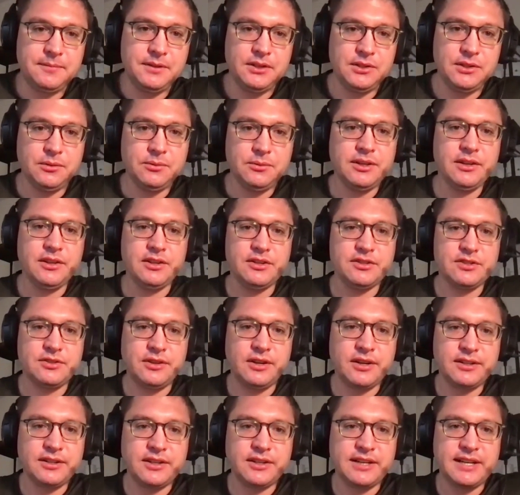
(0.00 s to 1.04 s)
you know, one of the
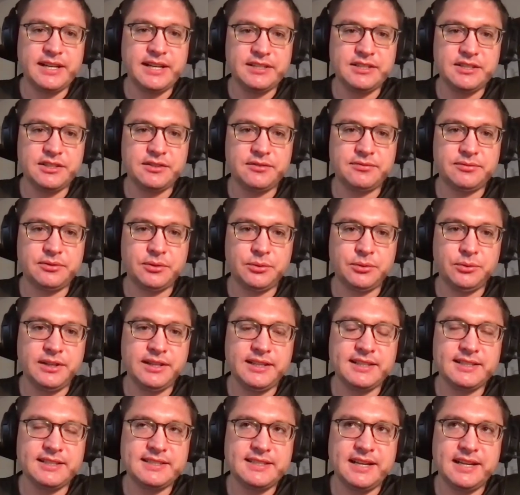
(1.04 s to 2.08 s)
stronger cases for
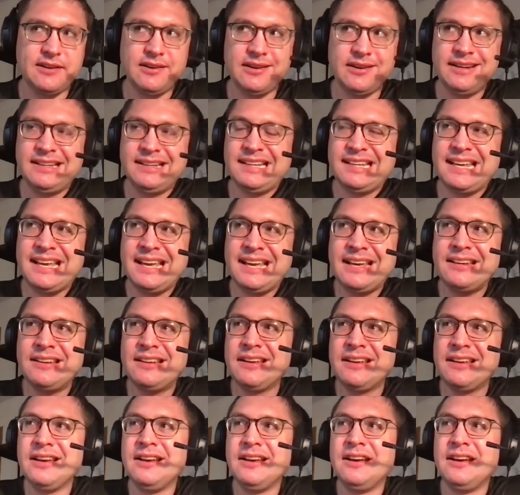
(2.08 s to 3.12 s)
ruling this out. And again,